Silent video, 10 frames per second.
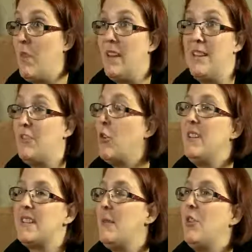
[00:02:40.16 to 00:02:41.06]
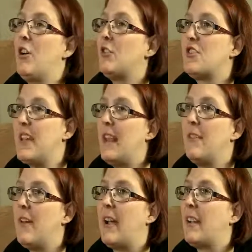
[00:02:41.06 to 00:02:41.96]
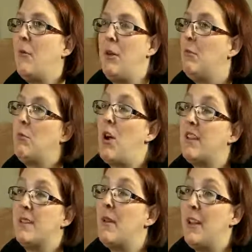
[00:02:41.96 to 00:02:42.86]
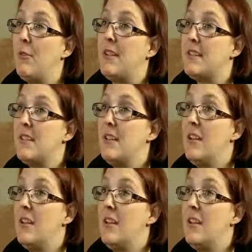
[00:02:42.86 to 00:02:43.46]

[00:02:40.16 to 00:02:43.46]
They couldn't seem to understand the fact that we would want him anyways.